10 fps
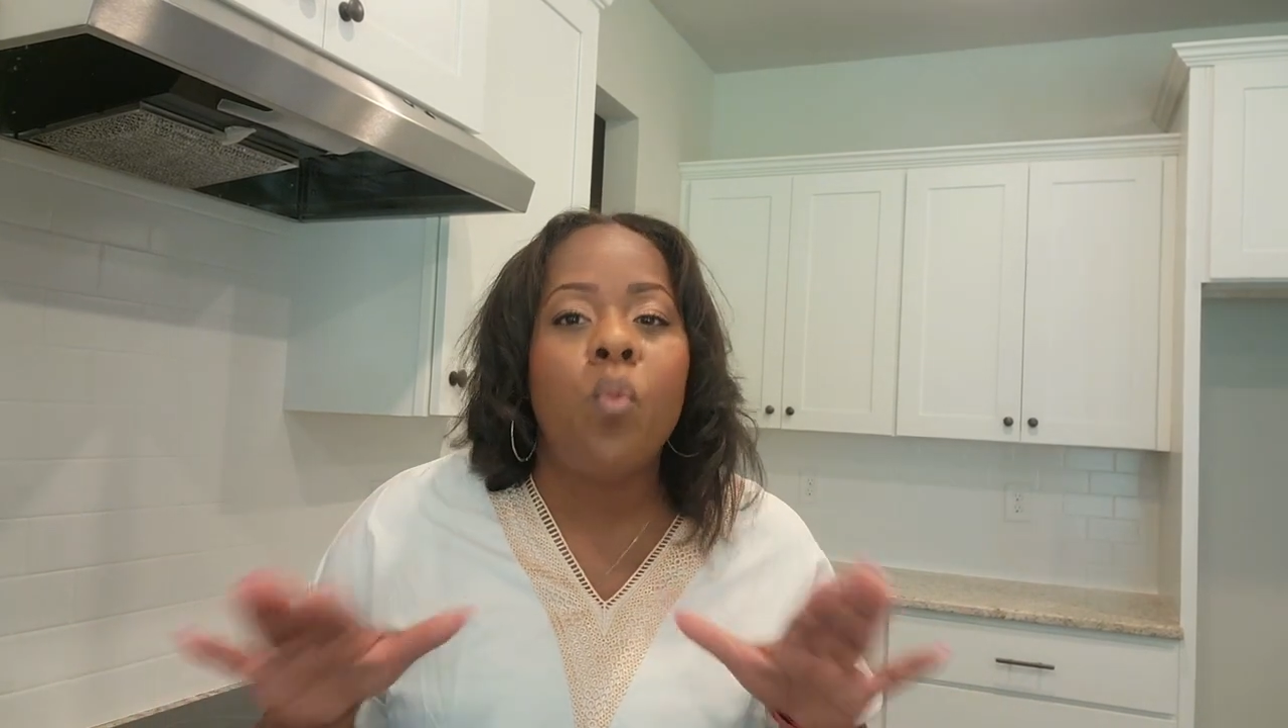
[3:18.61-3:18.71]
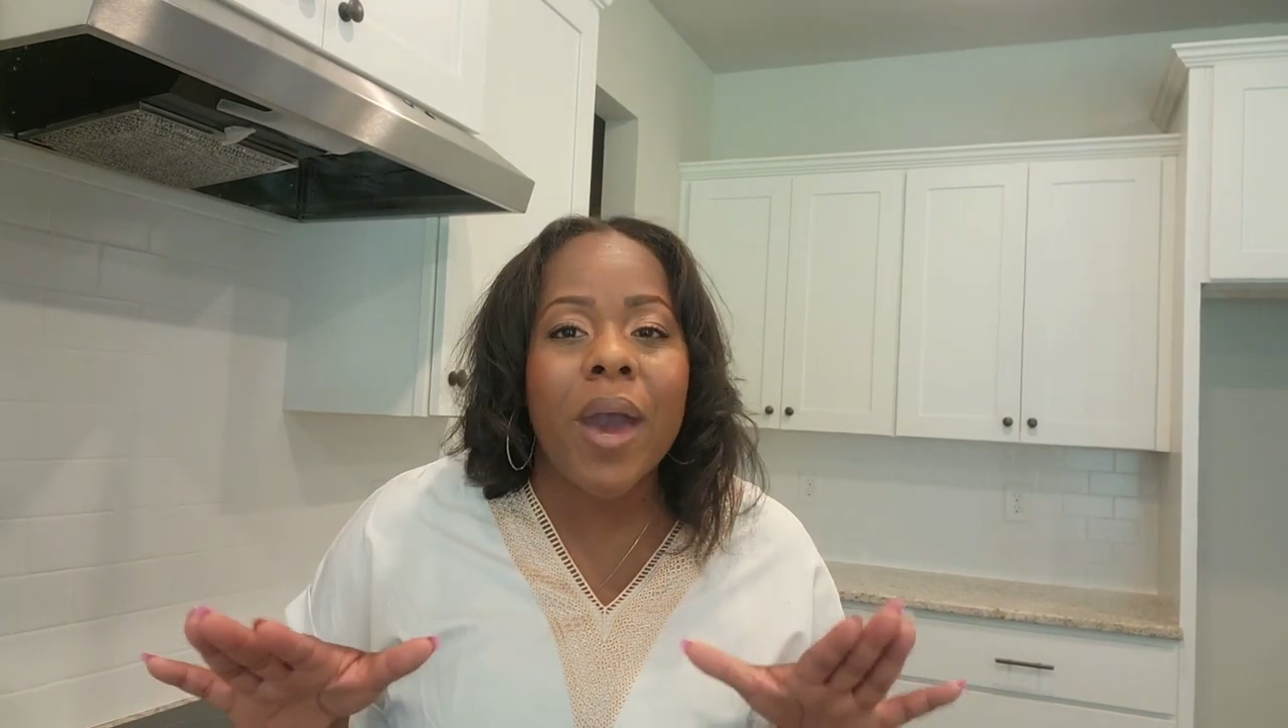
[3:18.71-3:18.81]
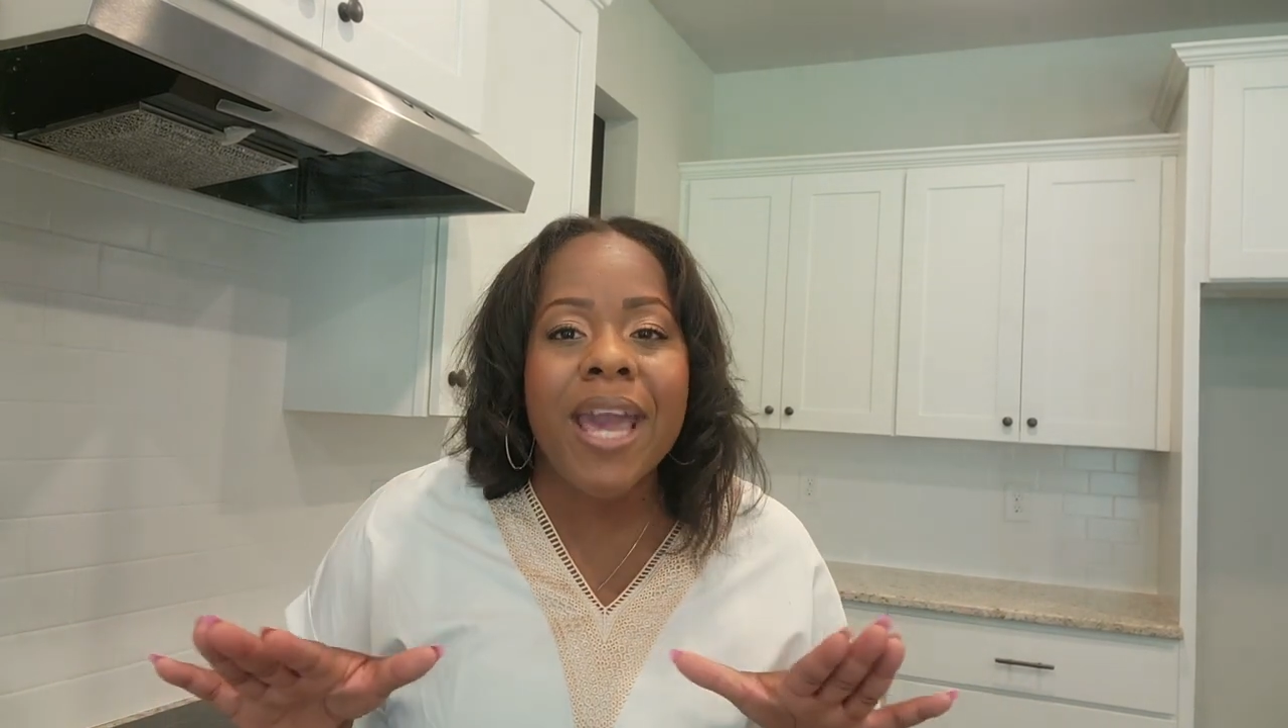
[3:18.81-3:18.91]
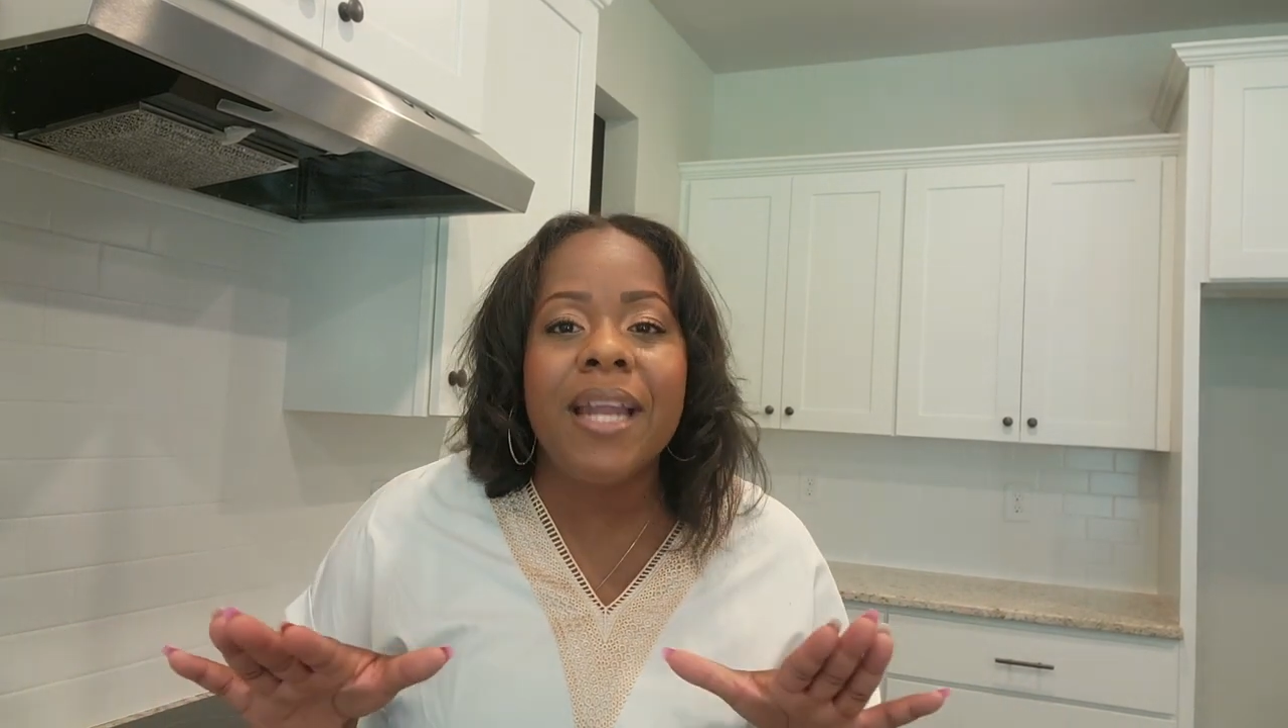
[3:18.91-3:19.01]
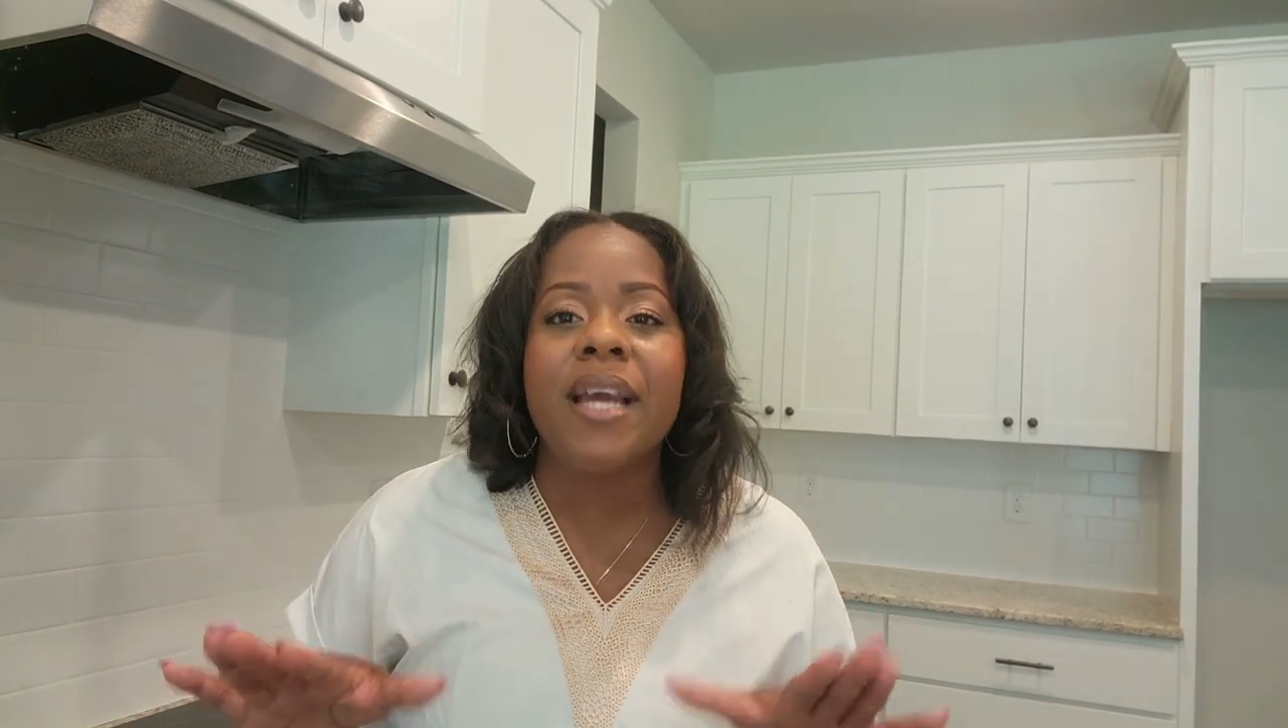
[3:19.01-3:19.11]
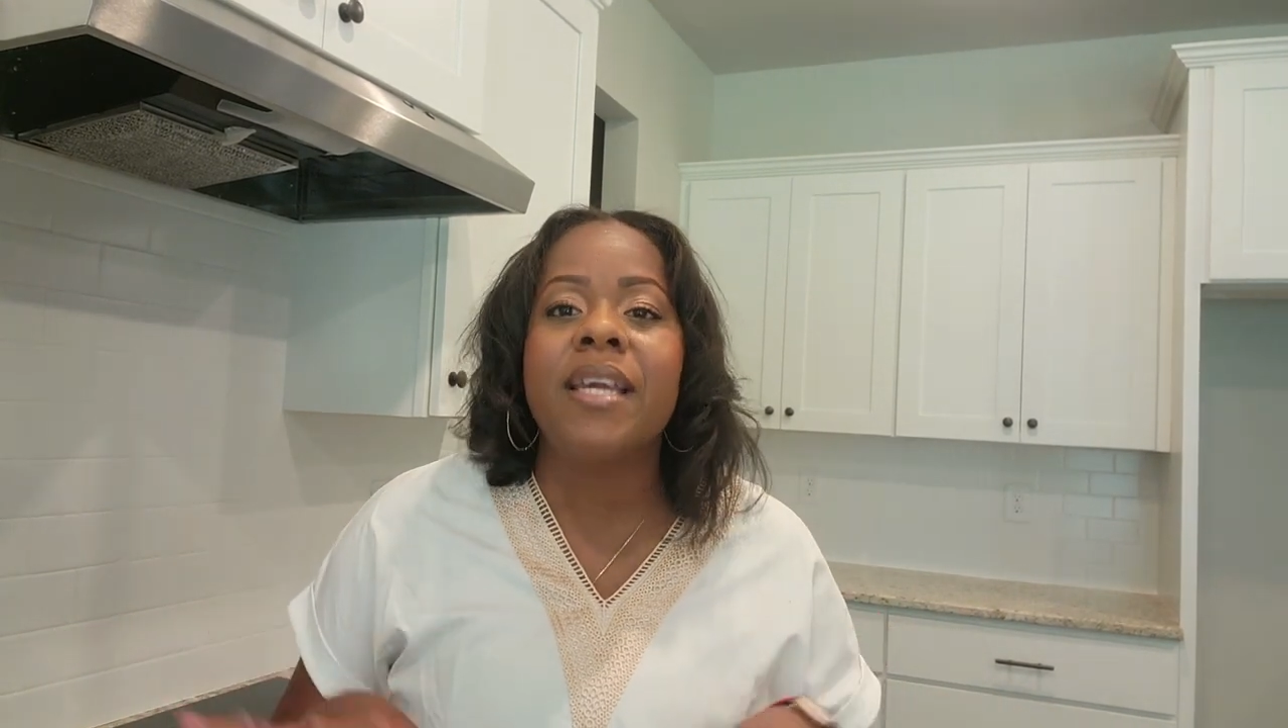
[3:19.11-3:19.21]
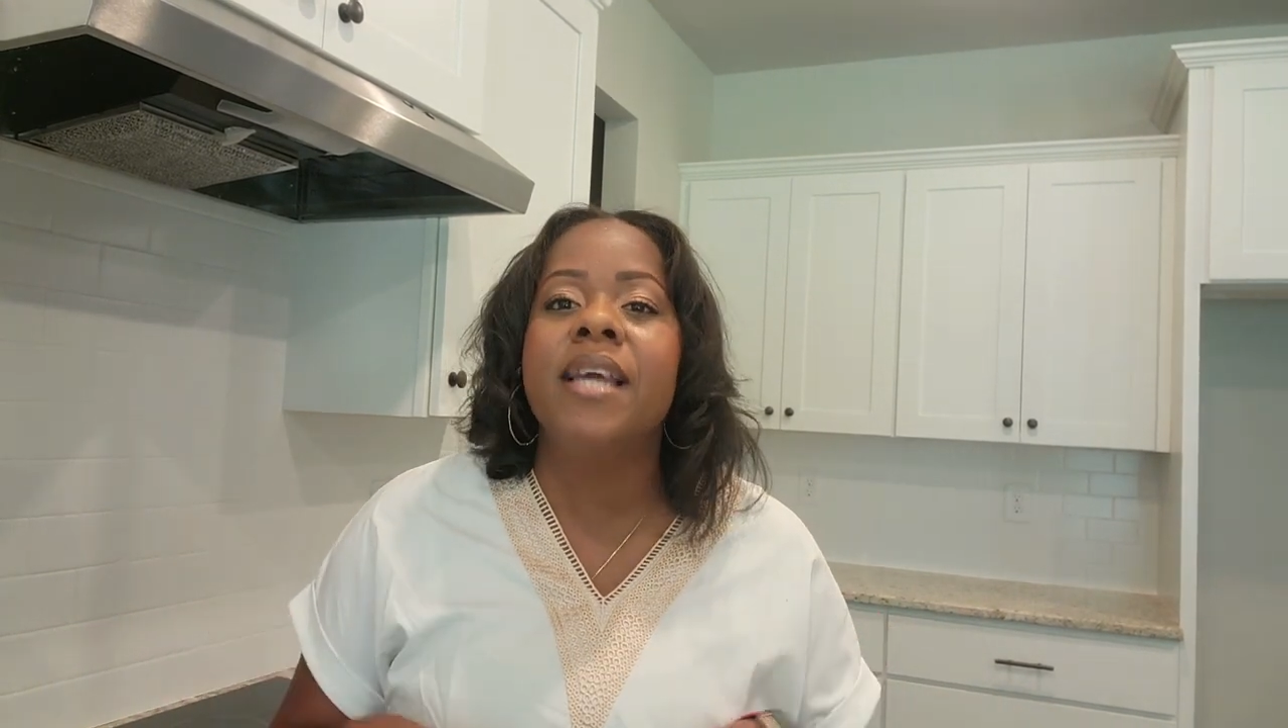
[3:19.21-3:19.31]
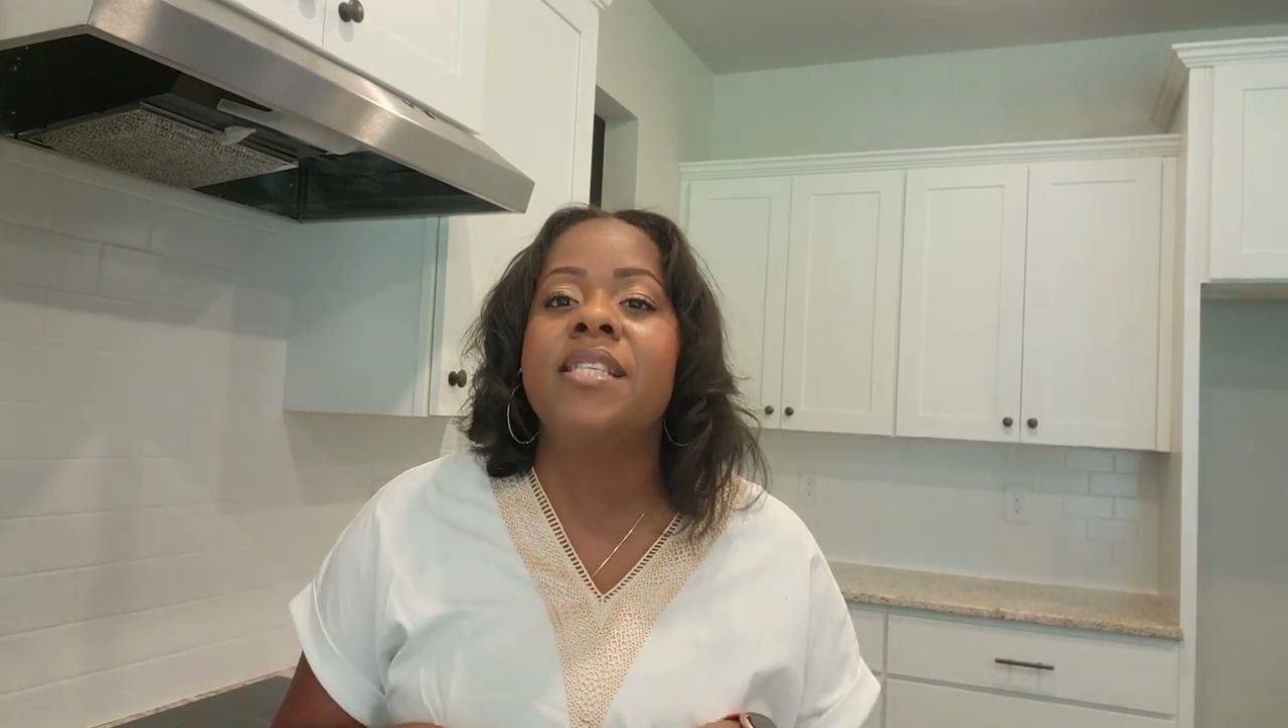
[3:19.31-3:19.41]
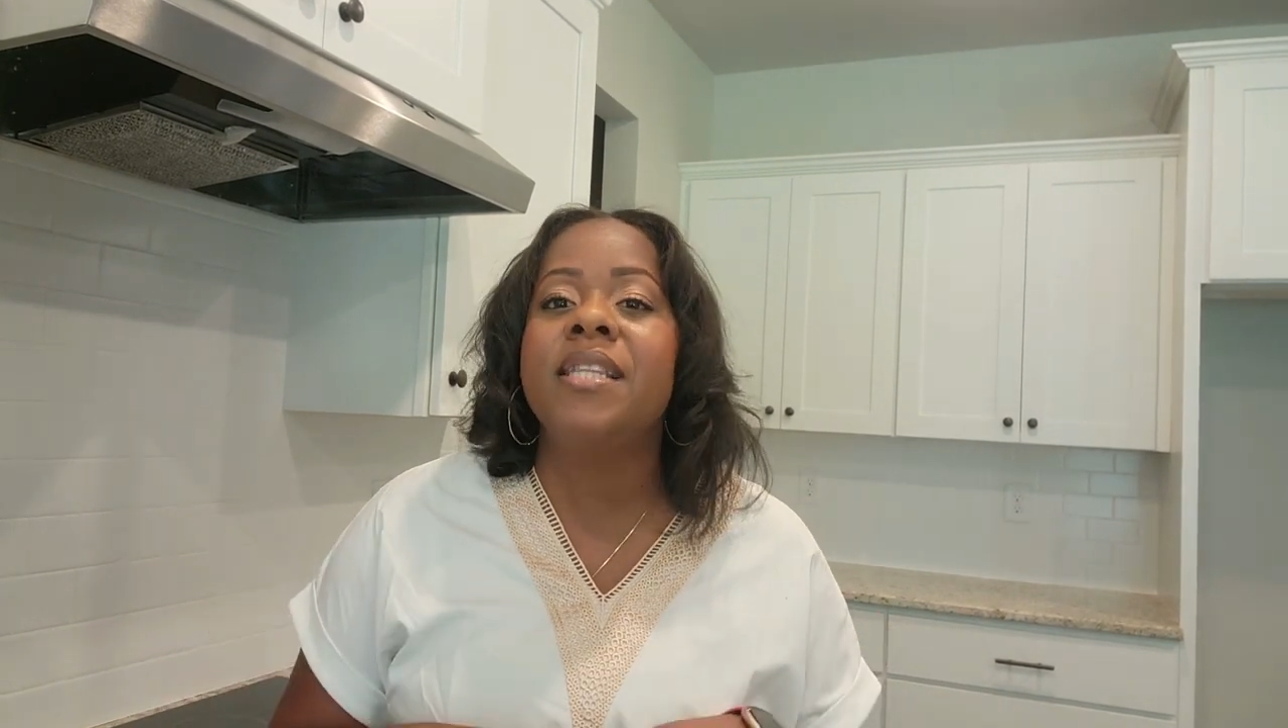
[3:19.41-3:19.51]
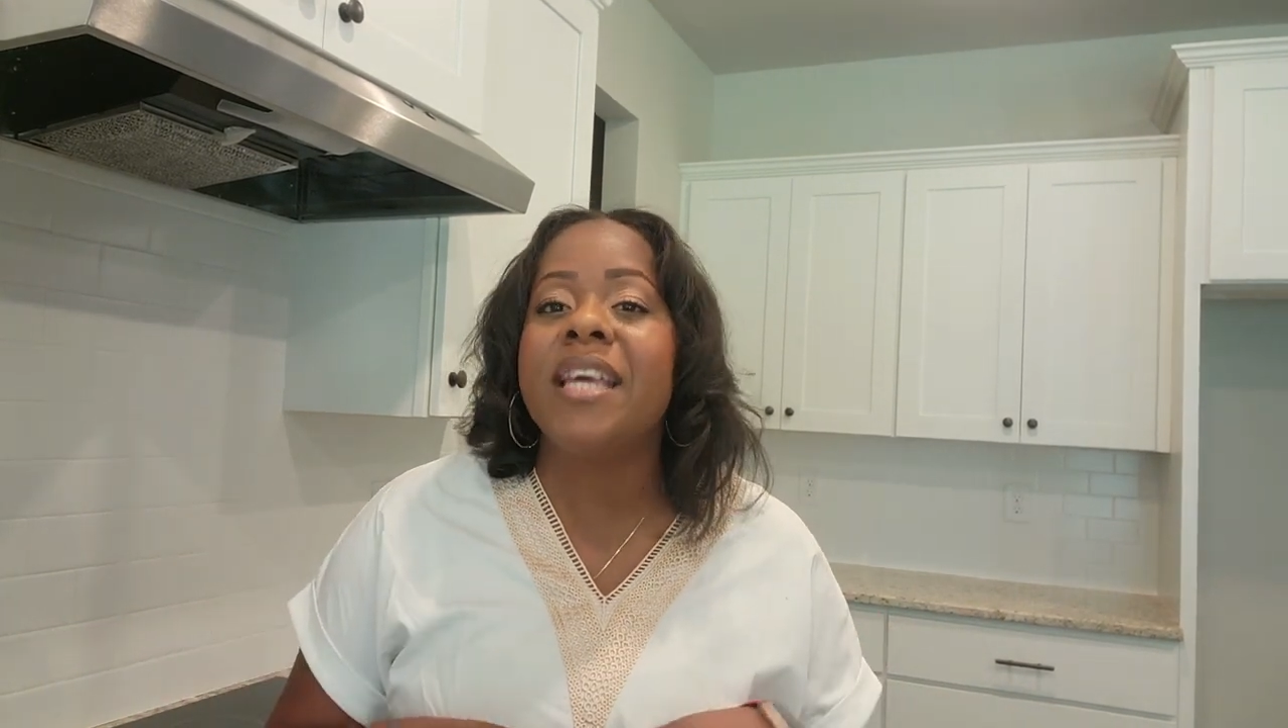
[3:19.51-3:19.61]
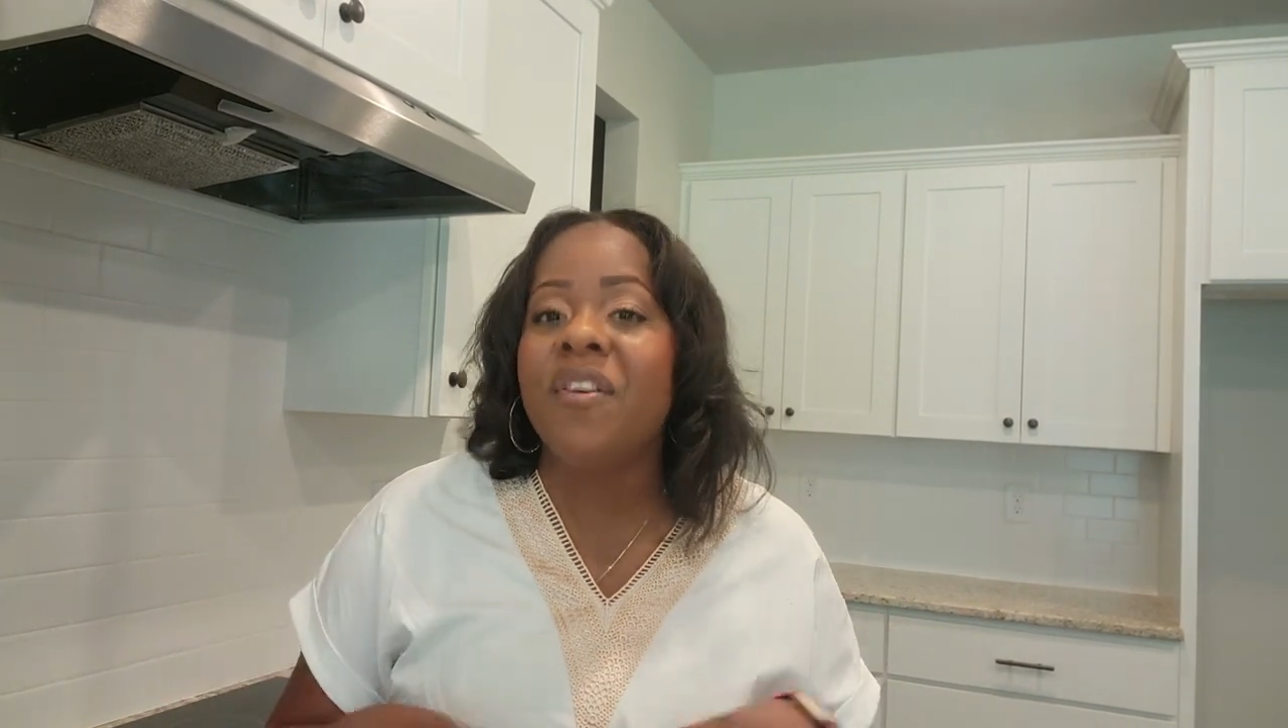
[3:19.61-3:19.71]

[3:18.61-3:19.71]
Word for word: weighed against